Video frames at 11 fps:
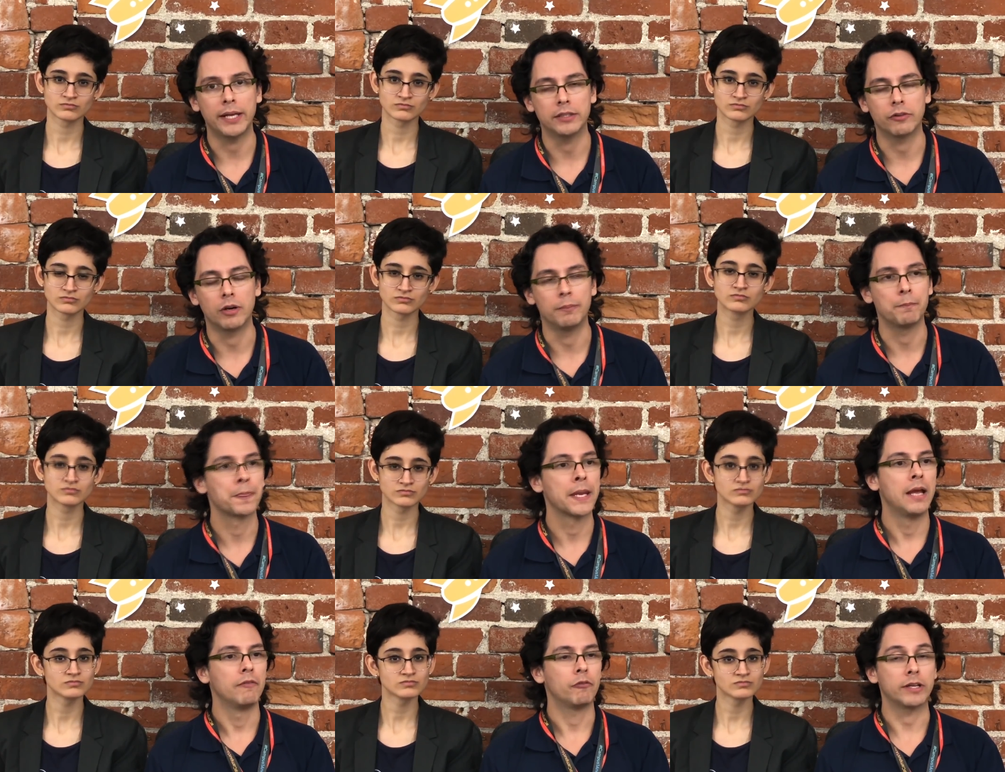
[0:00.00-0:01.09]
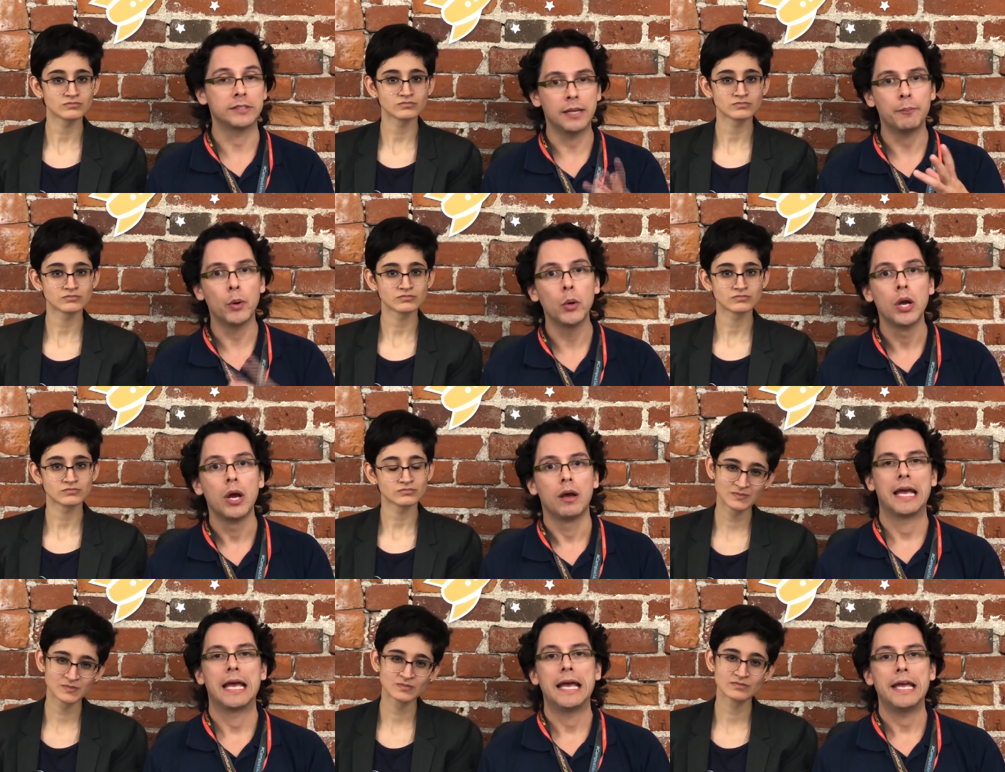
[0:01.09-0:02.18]
Speaker 1: platform. For example,
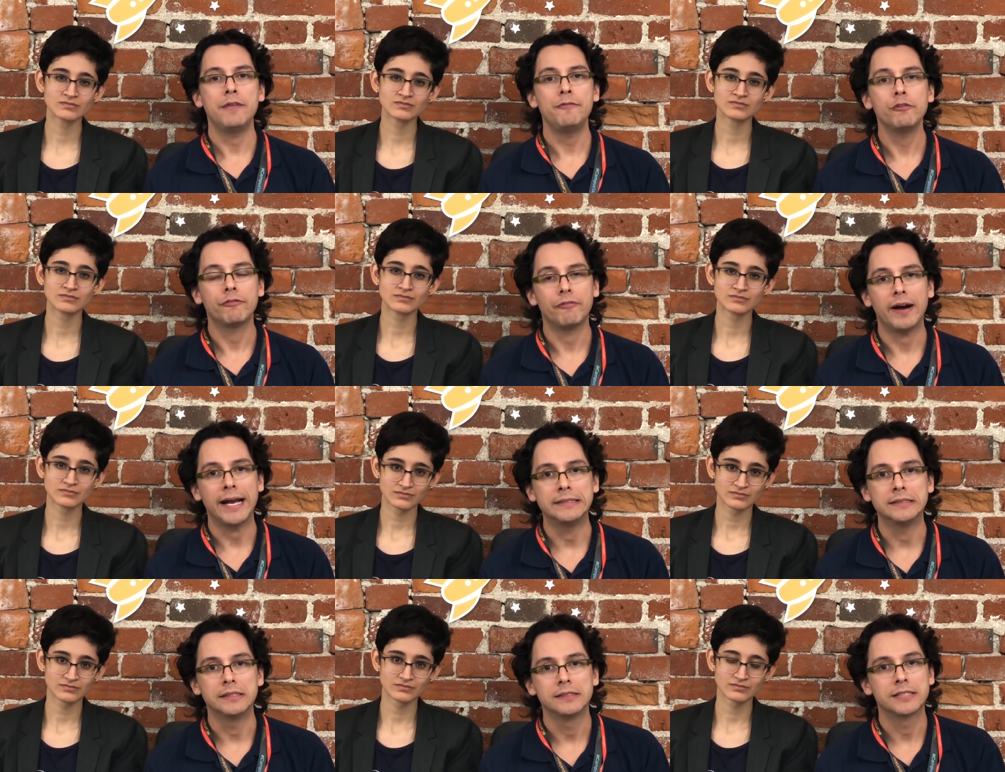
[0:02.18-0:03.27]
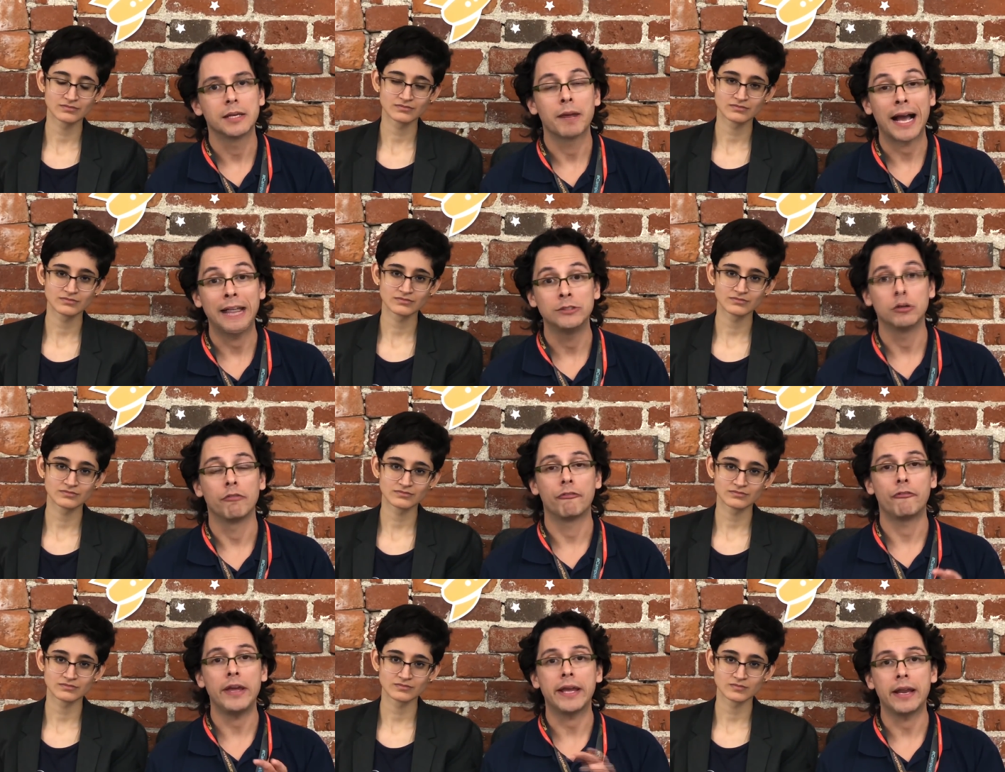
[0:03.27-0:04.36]
if you find some kind of
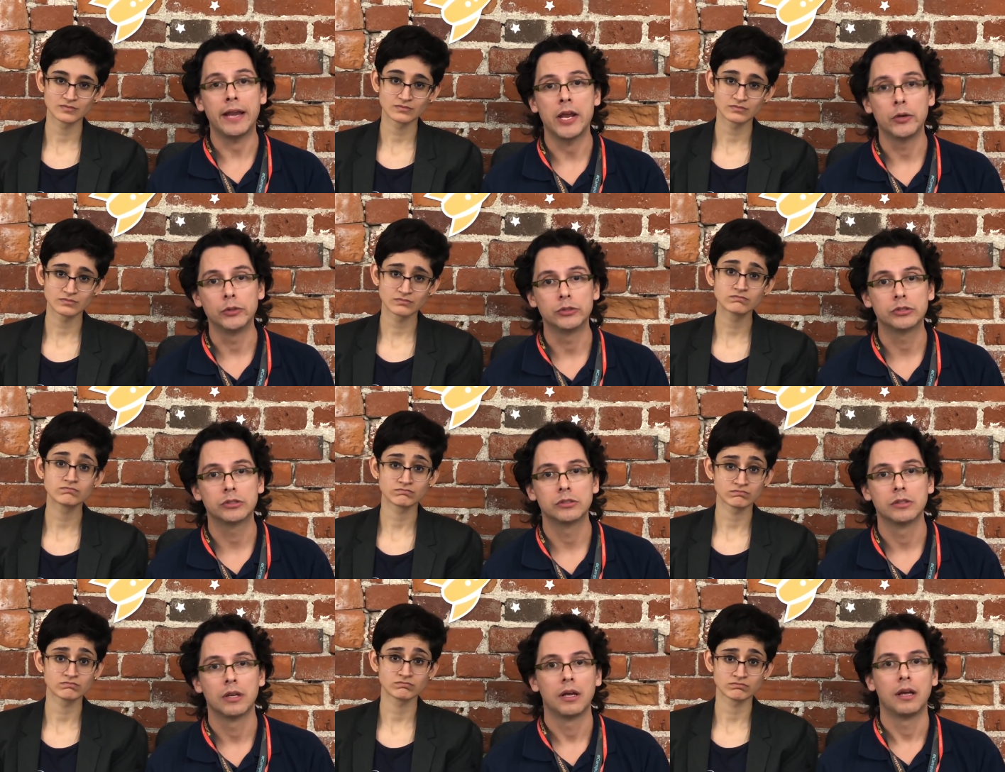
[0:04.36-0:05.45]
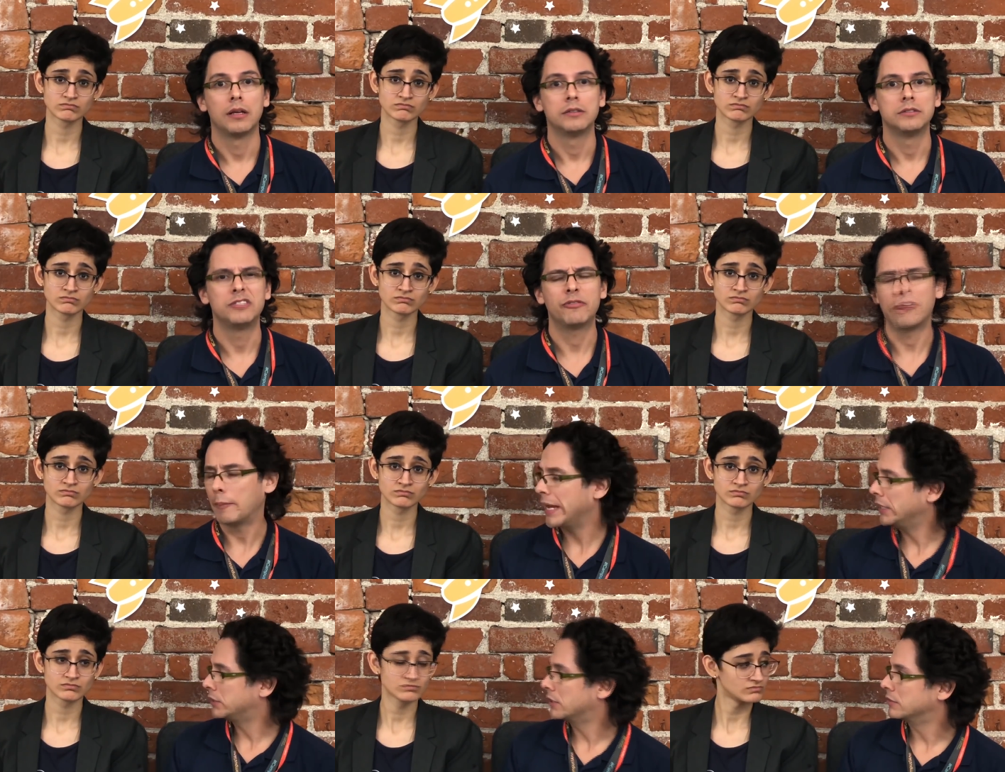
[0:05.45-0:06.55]
fake news,
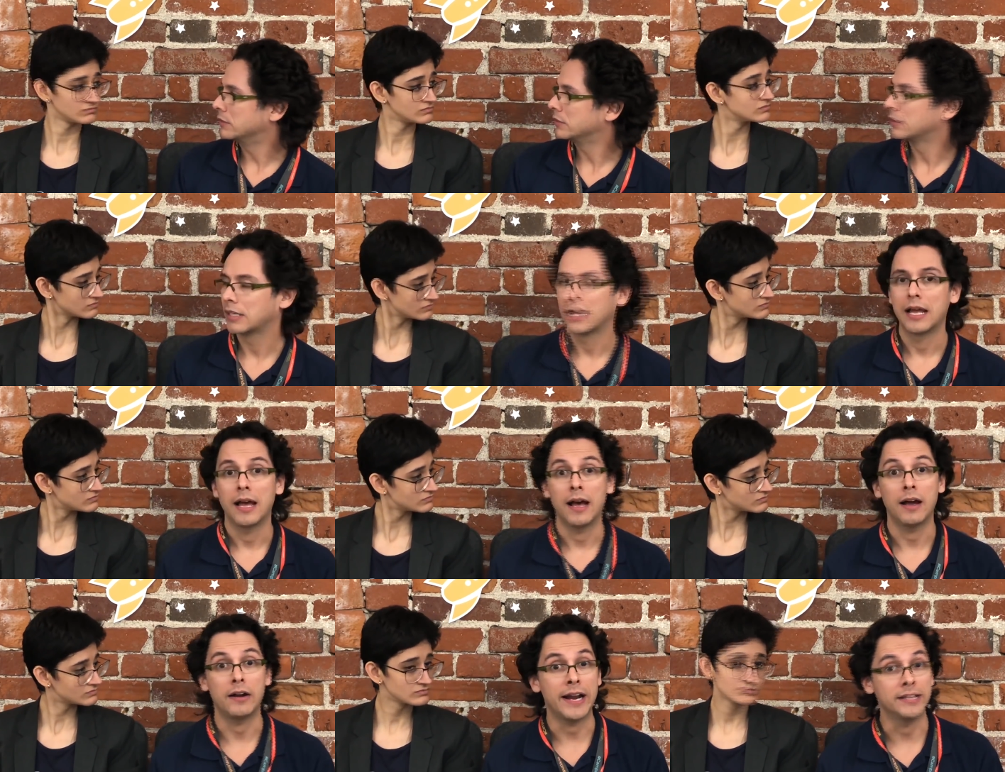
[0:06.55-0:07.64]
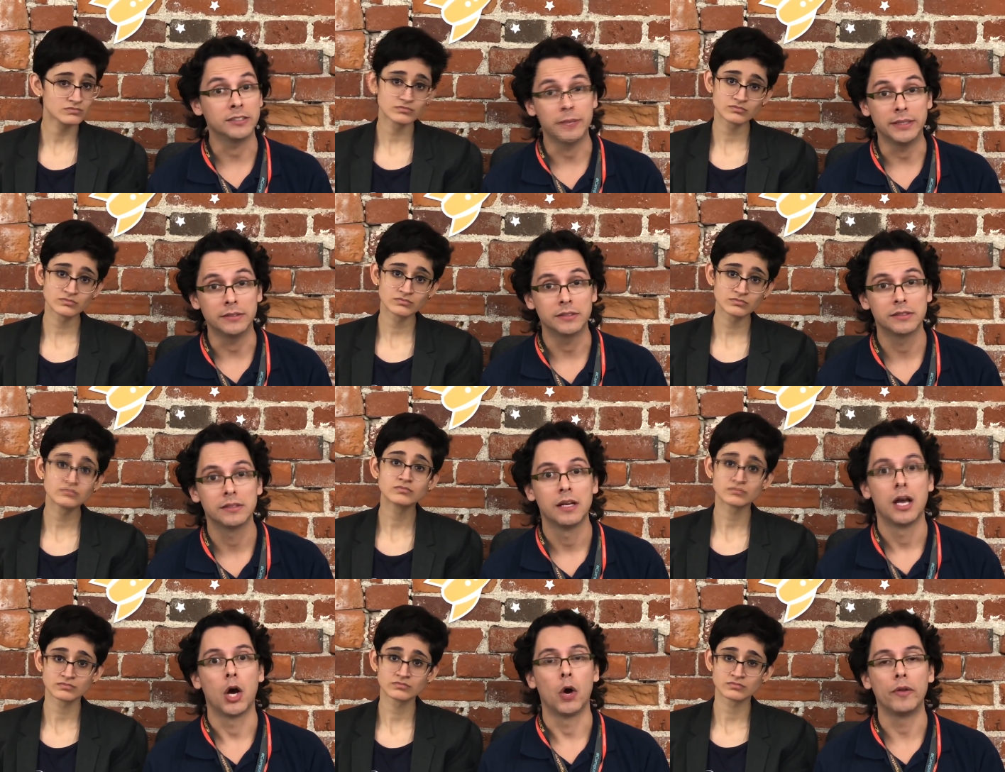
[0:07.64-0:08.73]
defamation, harassment
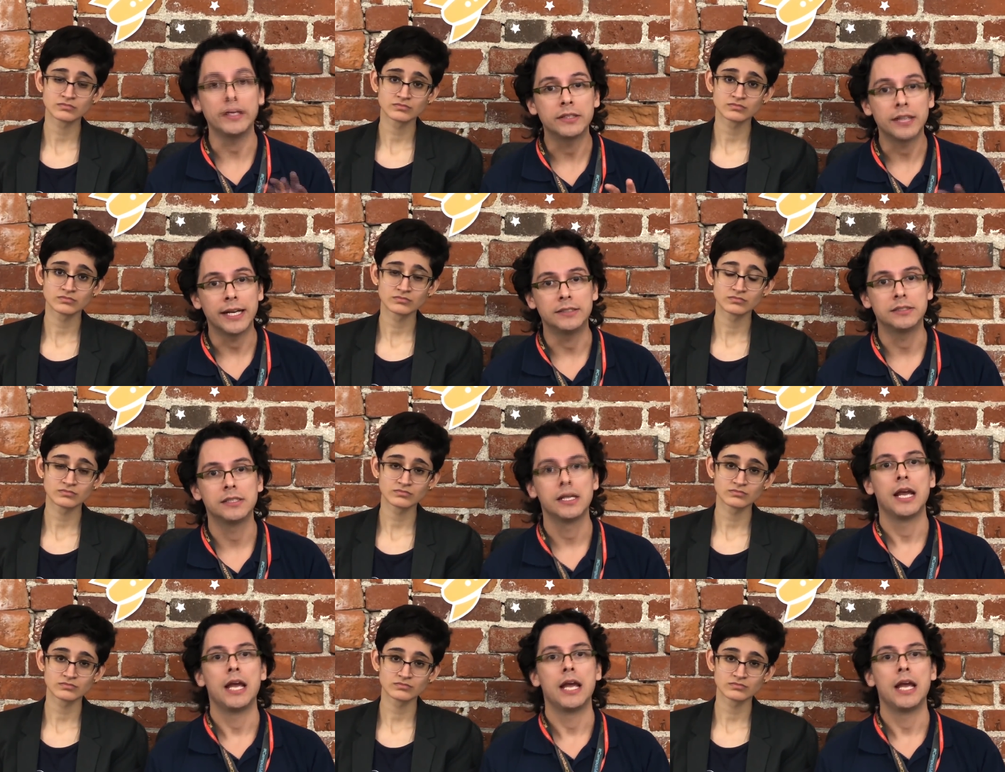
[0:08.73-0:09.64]
on the internet,